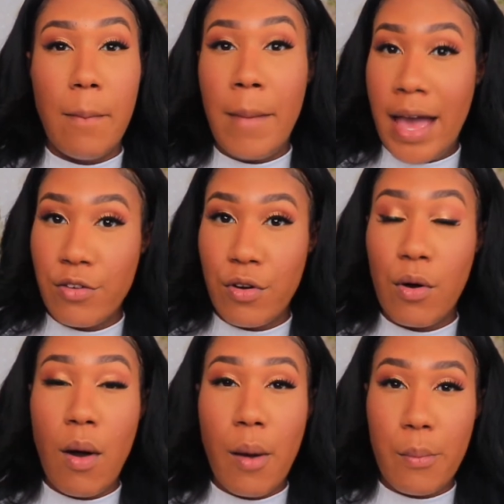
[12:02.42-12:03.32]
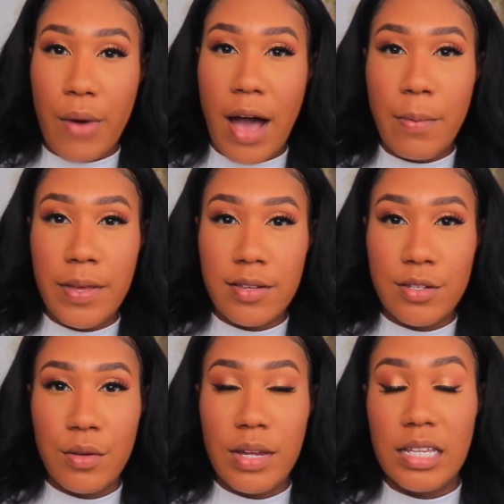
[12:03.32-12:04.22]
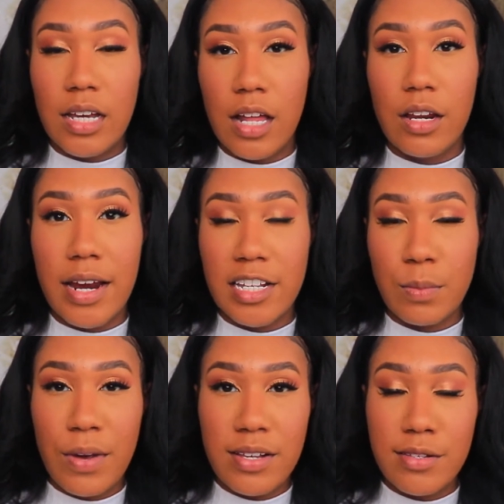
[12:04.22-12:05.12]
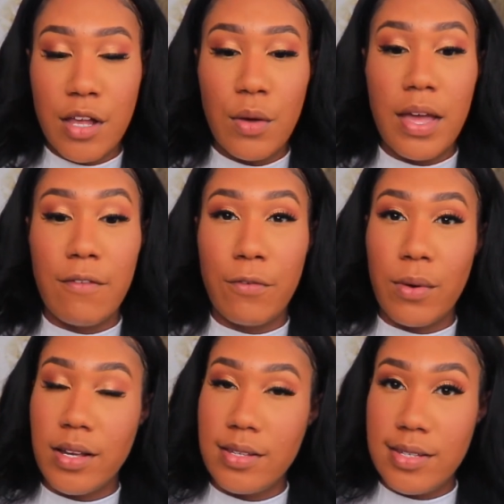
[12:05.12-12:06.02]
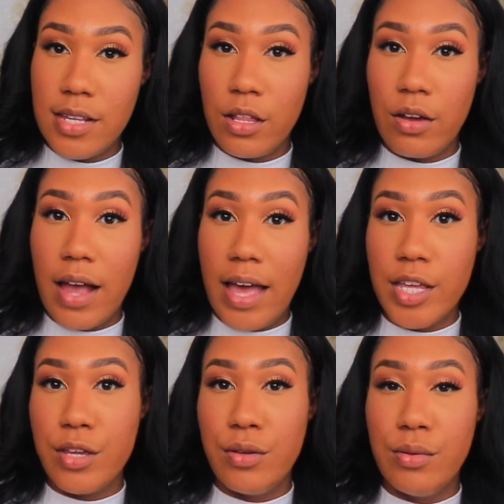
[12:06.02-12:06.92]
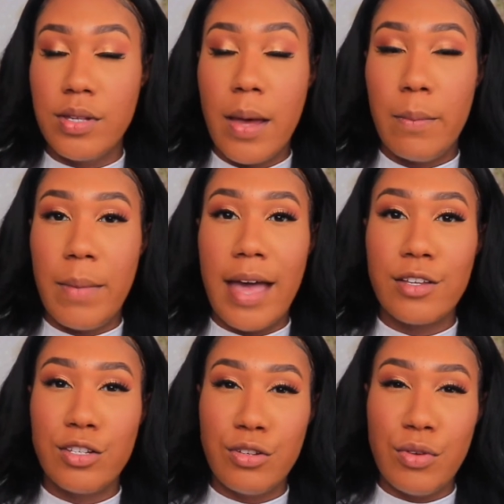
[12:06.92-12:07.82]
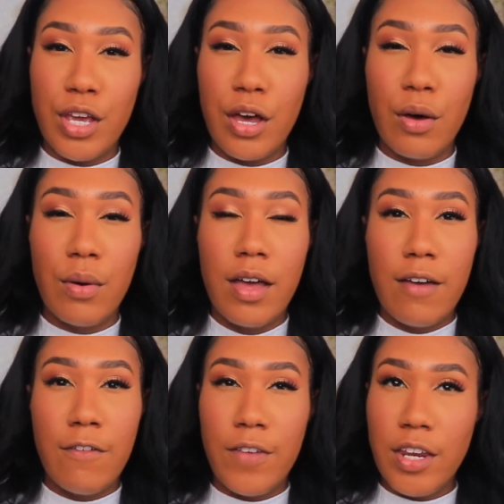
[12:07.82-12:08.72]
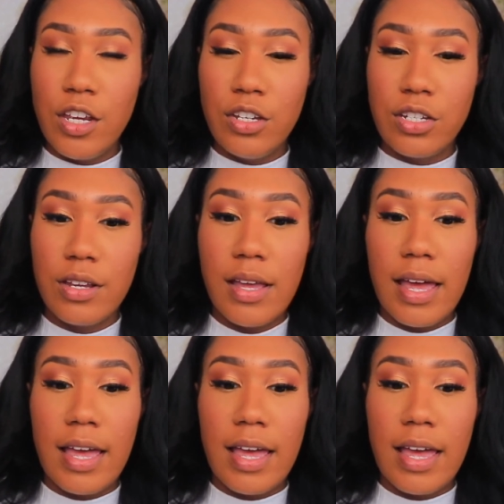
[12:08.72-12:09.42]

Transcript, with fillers: micro brow pencil in the color Espresso, and for concealer I use MAC Studio Finish,